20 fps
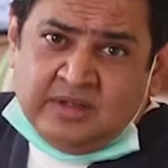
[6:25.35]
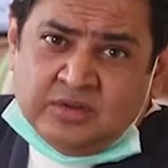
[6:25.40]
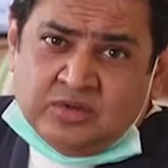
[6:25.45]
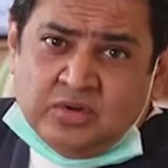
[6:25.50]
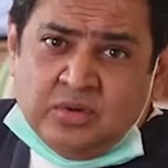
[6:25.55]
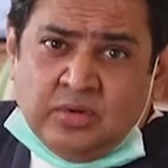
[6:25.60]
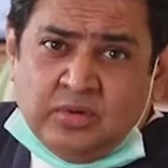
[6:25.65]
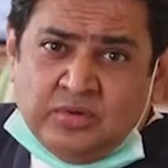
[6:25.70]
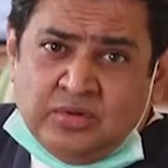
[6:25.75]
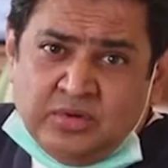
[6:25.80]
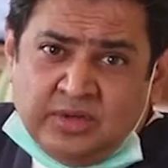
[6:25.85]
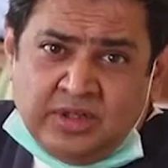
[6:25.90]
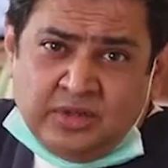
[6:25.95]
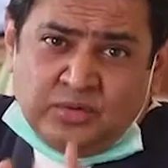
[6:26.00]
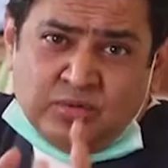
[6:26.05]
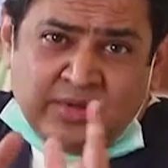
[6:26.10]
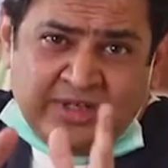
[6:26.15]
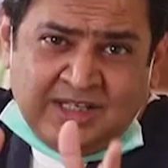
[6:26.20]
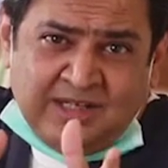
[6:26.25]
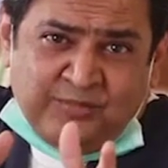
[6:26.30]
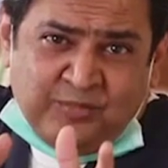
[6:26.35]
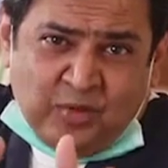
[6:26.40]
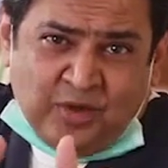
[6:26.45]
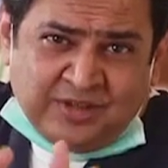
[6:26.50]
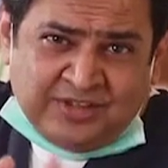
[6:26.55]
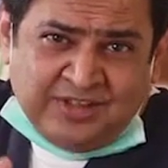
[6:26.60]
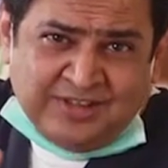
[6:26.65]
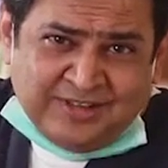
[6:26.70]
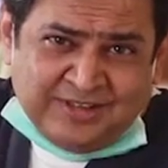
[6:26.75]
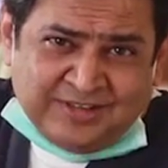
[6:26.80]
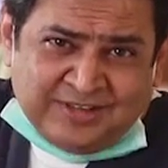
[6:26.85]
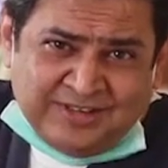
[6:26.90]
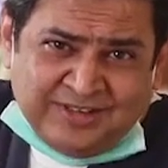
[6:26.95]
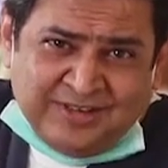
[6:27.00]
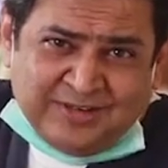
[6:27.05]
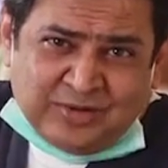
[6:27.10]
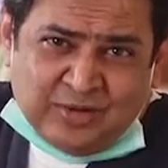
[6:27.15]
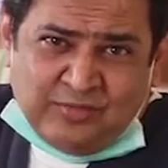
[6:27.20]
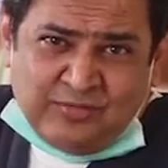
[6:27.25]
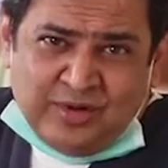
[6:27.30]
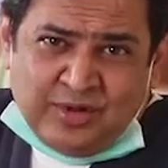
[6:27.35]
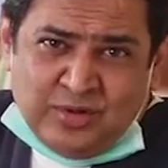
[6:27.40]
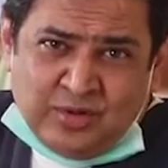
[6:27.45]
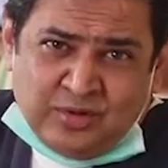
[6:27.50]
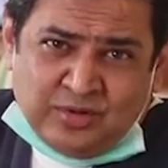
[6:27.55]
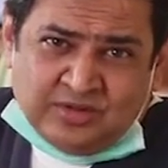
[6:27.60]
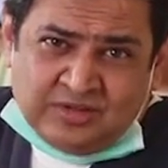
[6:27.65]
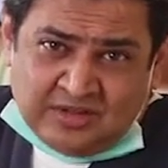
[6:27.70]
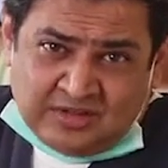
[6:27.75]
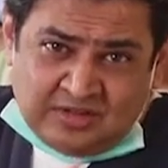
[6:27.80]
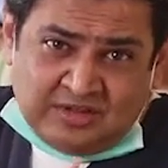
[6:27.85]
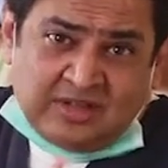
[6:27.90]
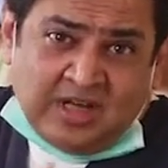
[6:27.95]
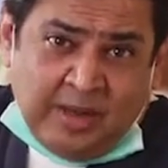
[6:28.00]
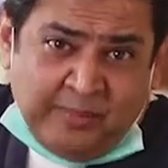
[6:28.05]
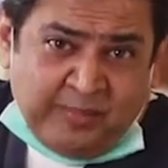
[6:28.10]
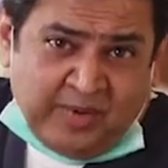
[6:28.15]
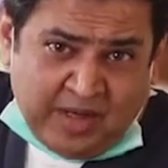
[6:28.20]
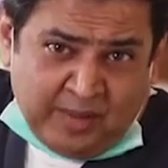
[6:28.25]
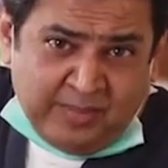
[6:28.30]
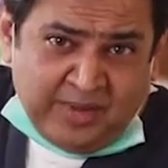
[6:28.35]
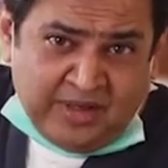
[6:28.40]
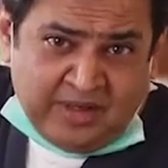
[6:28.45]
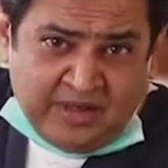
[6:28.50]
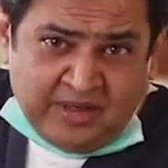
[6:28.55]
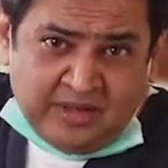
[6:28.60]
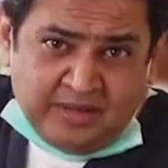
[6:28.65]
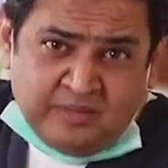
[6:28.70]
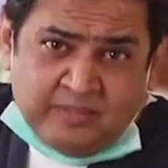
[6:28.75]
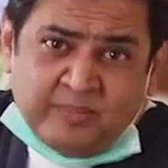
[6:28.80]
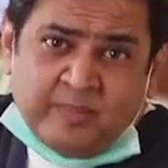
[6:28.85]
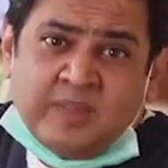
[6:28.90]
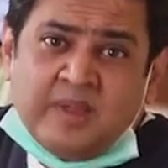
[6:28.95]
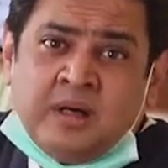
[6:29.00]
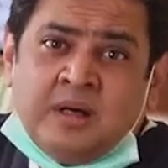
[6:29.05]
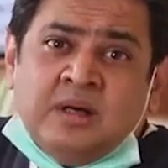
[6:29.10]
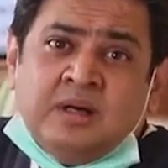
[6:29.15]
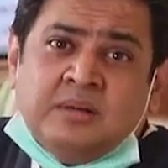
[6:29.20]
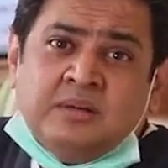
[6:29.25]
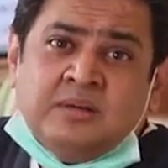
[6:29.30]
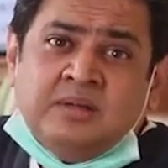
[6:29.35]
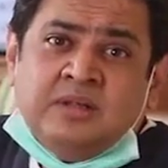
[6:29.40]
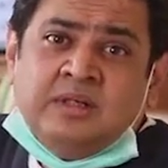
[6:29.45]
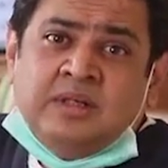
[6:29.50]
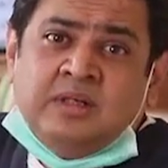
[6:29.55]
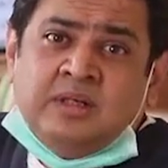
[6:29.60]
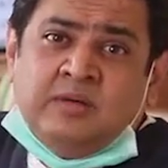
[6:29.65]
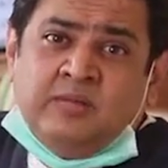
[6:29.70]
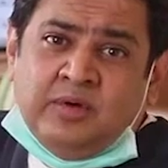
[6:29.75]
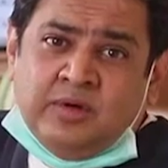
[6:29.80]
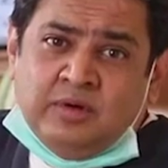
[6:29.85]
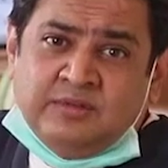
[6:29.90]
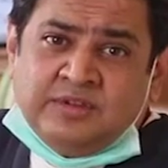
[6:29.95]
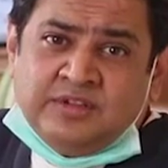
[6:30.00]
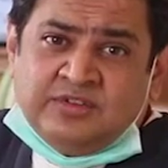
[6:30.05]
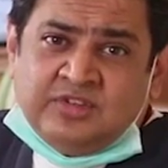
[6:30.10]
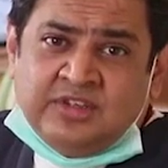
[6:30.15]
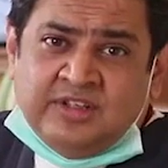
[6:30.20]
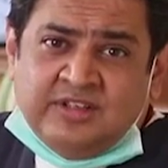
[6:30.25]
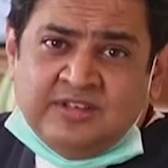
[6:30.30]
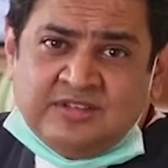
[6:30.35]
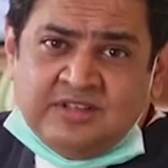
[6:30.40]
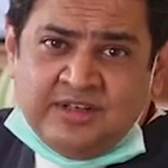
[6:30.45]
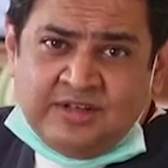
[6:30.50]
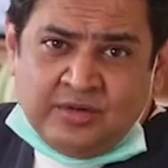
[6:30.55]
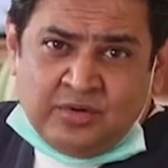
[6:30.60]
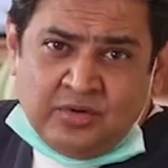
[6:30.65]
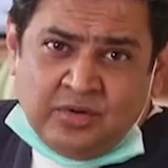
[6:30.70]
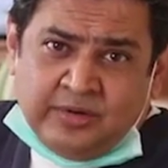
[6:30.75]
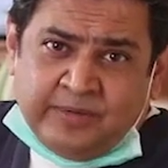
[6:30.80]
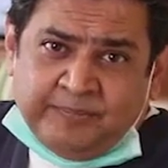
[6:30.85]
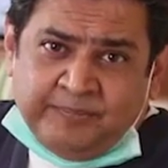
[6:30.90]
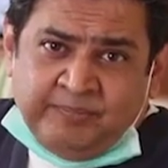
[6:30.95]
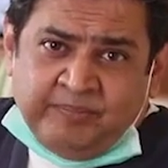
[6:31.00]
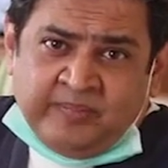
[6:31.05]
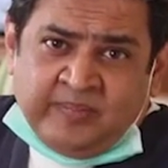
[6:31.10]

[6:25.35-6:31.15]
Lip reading: So you need to keep watching this series of videos. It's upcoming in one of the series later on.